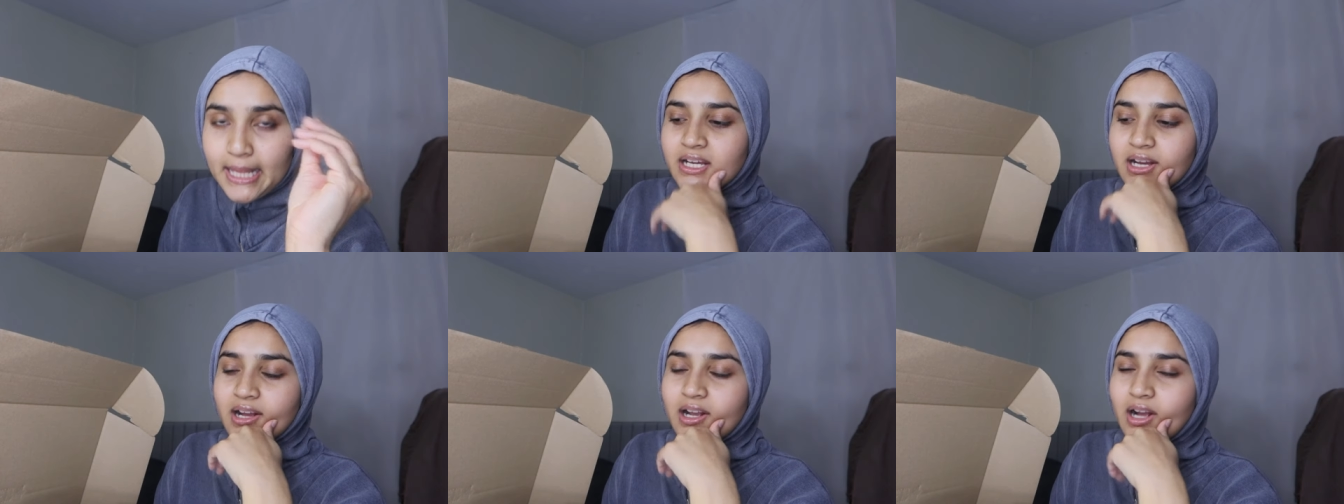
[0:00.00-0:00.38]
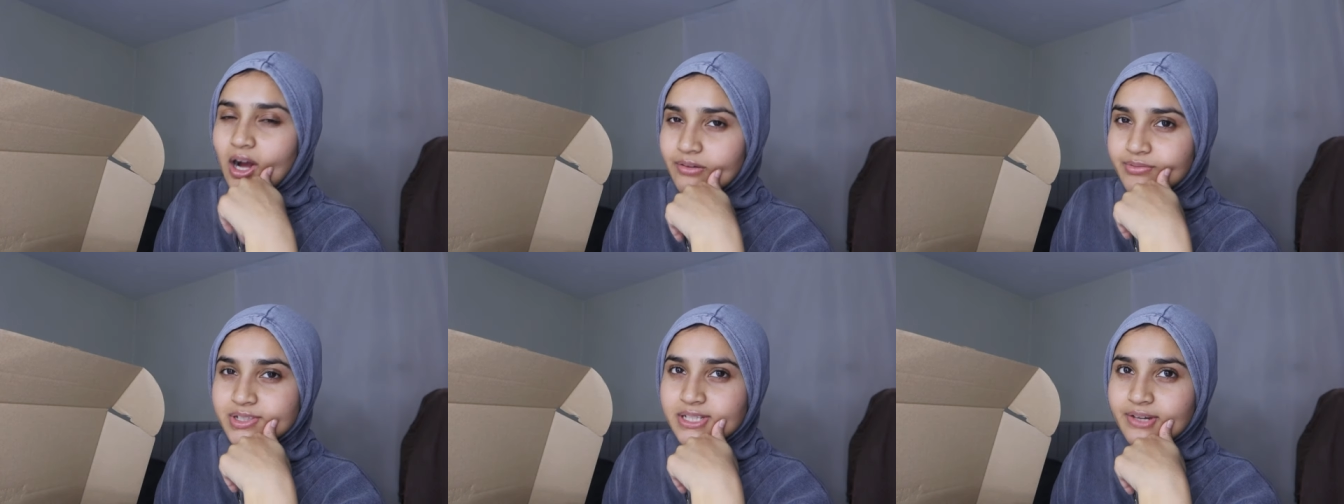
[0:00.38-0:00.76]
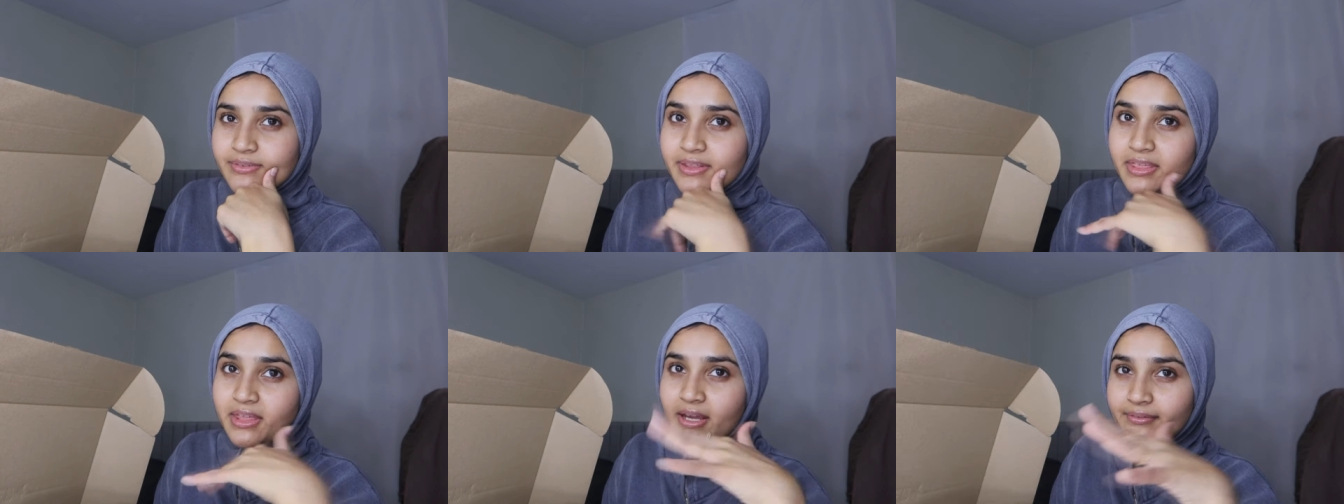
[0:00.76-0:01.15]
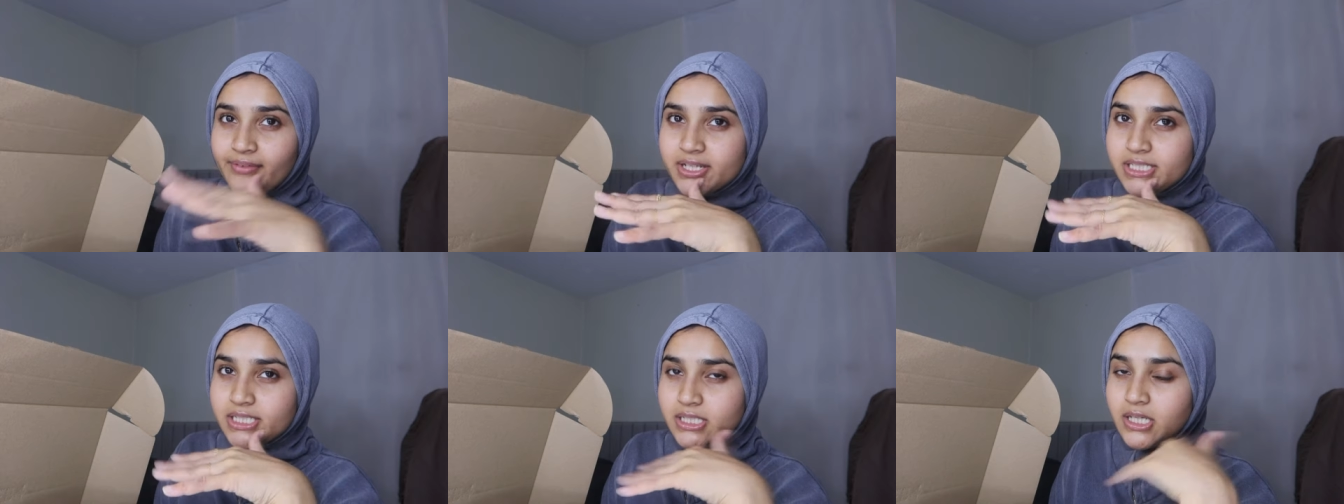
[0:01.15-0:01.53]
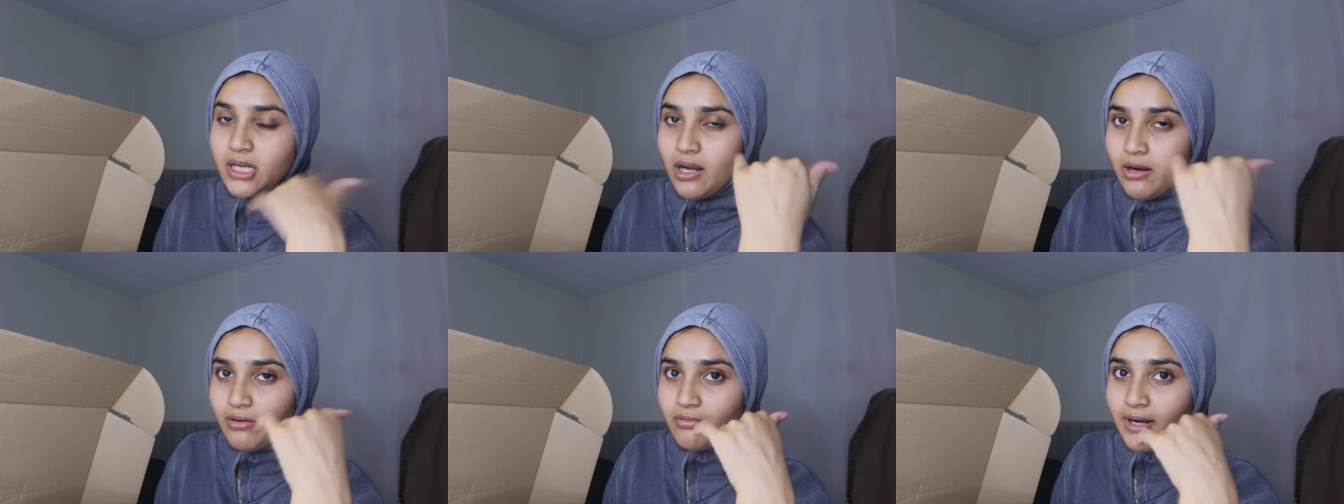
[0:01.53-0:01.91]
I think I covered everything. If I didn't,
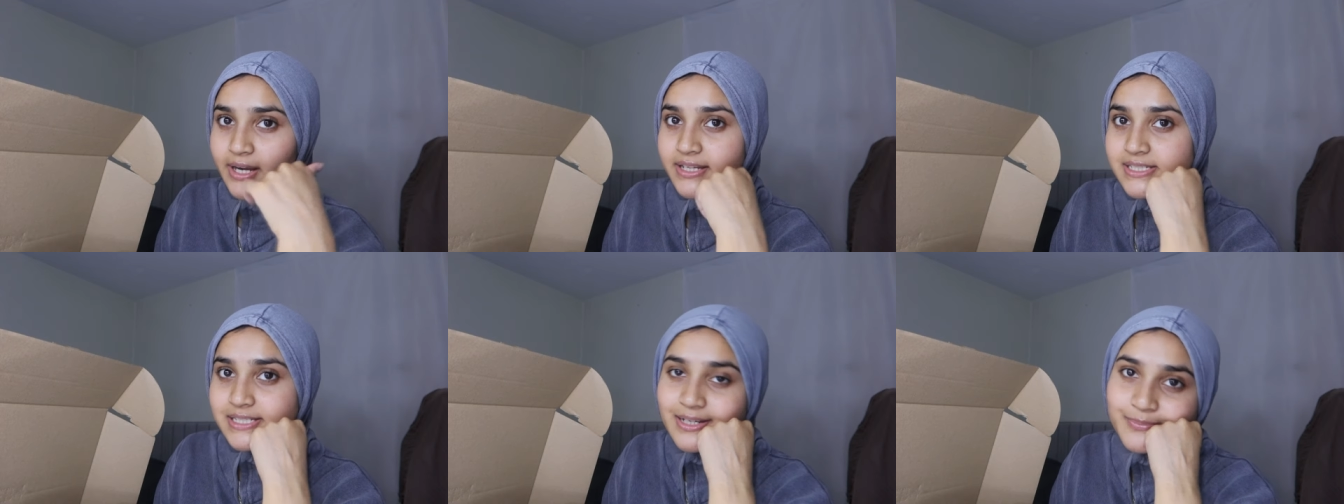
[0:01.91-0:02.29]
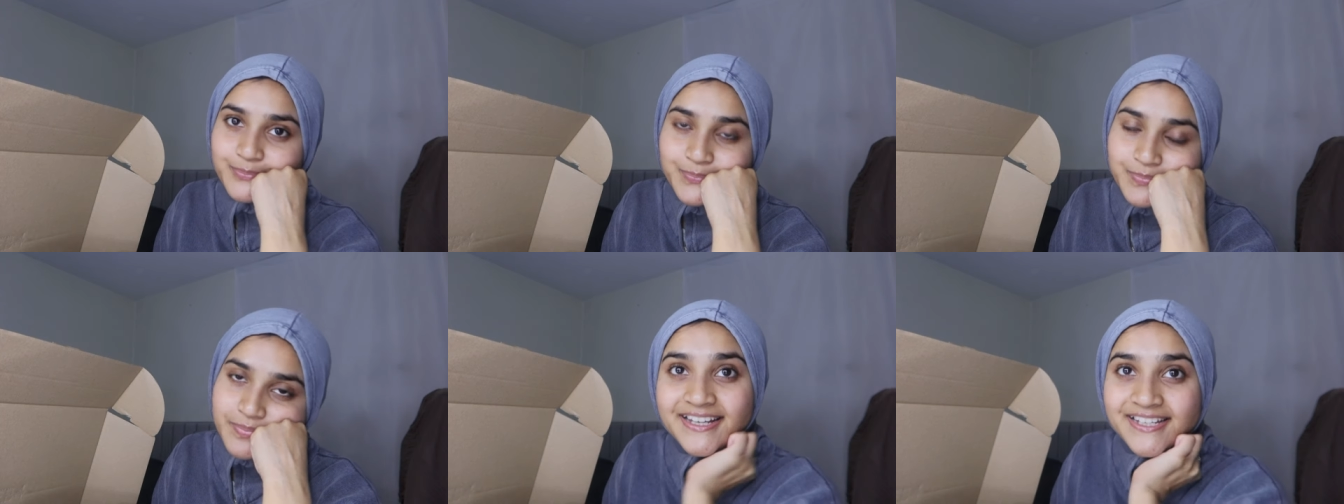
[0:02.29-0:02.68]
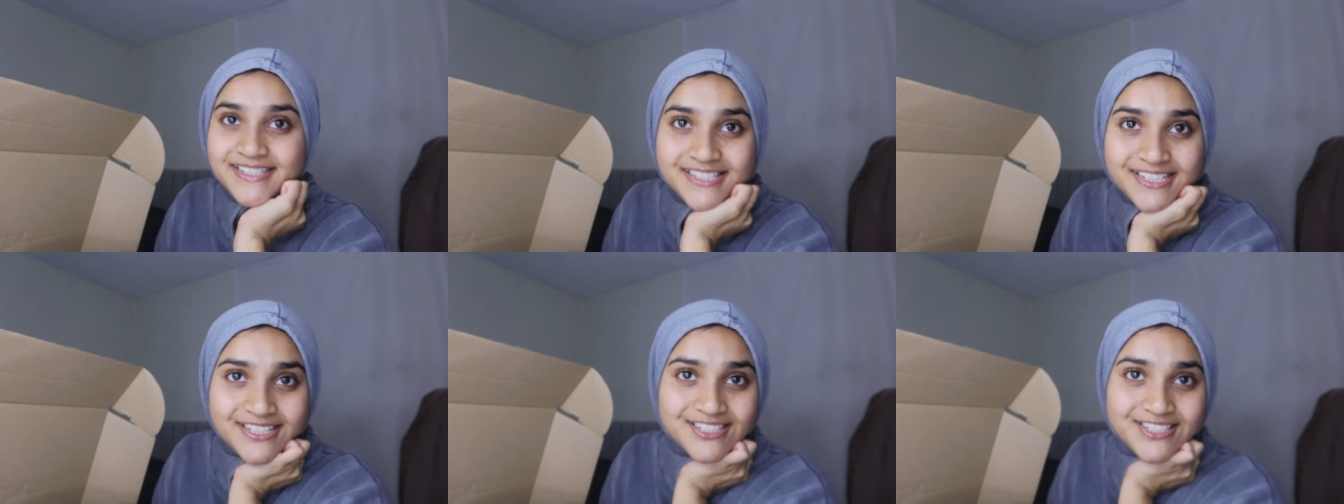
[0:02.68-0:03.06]
I'll write it down. Is